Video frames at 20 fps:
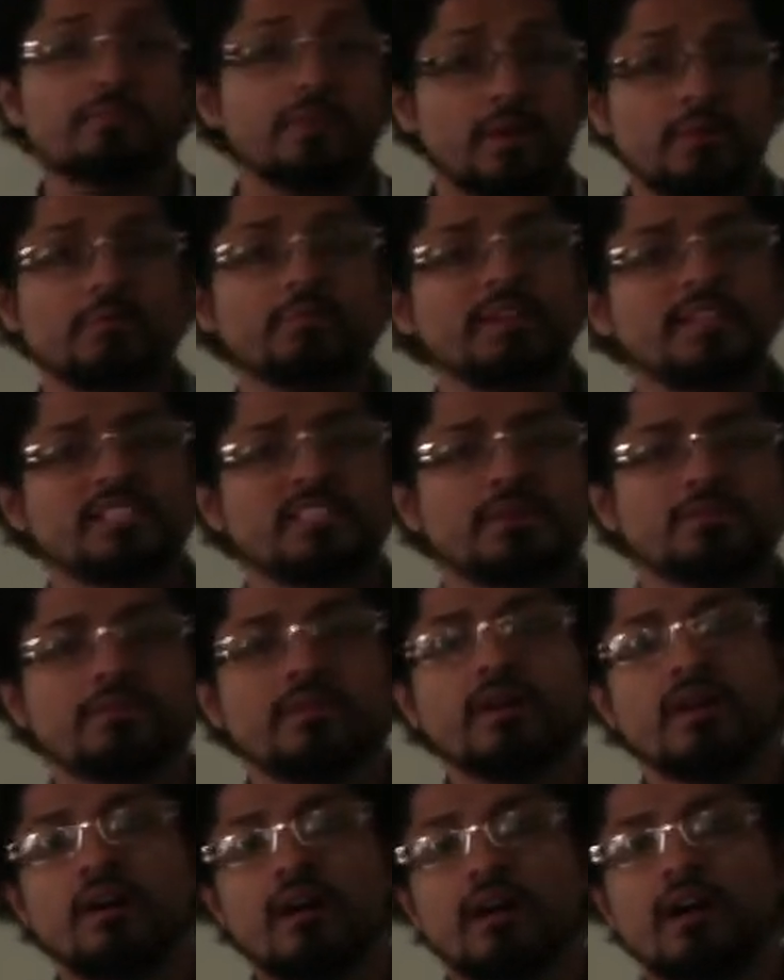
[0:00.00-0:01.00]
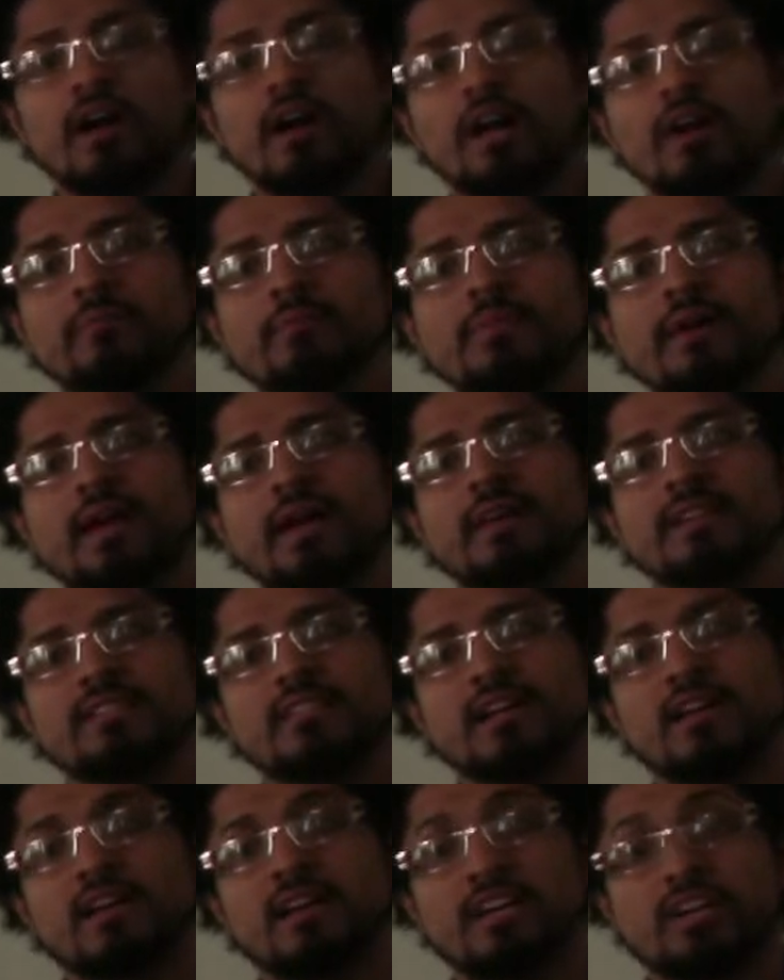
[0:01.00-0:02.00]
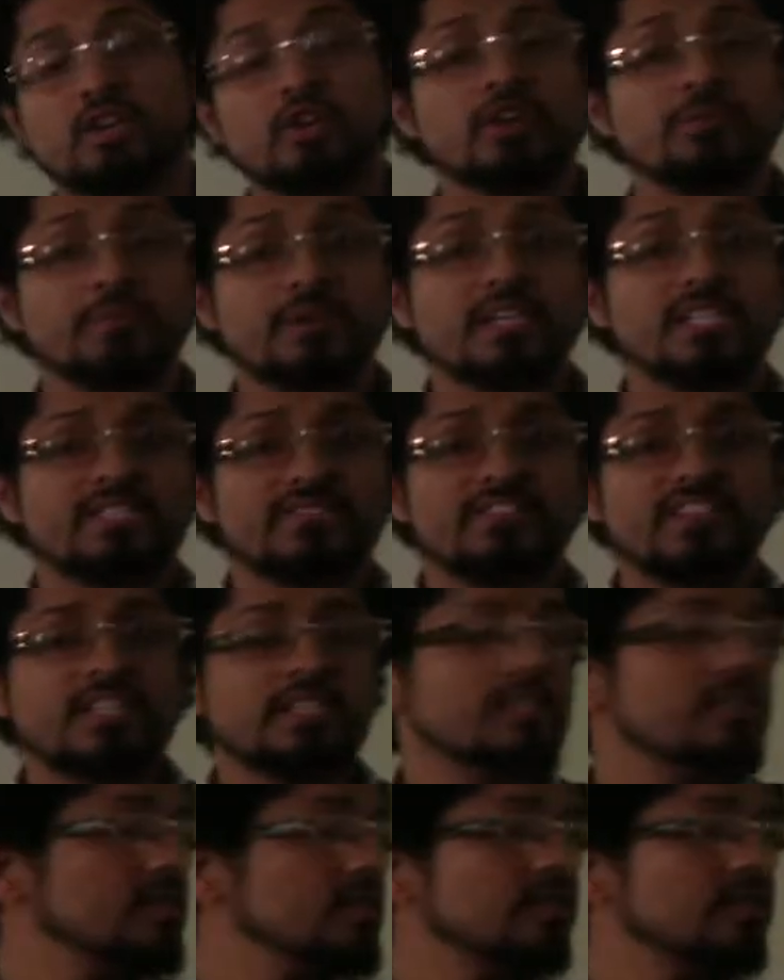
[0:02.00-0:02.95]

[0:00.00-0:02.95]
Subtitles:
probably some harm has occurred because of it.